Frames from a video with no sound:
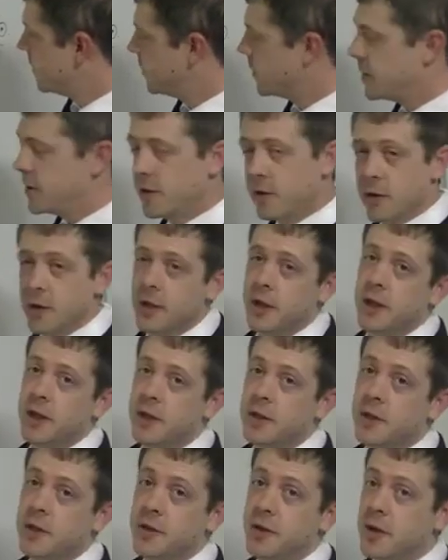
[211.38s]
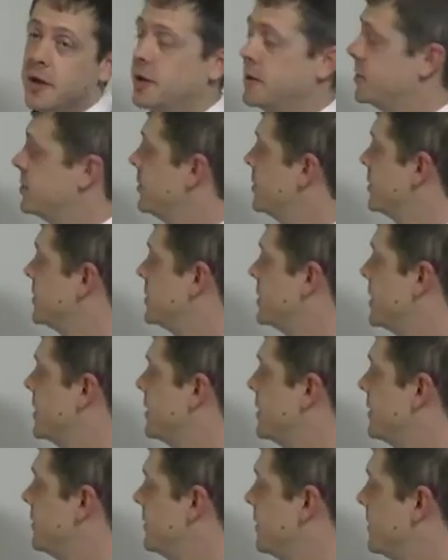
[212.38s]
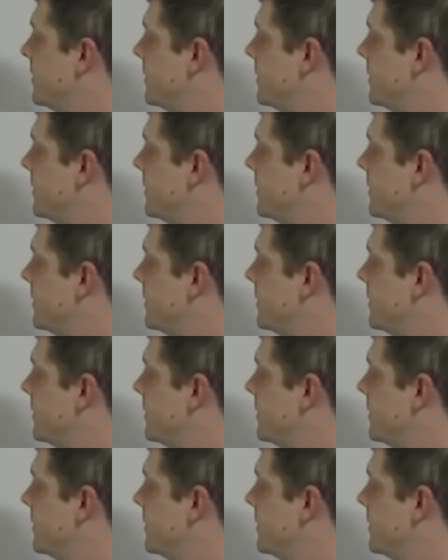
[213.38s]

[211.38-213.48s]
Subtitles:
whether you're looking at the stars or the sun,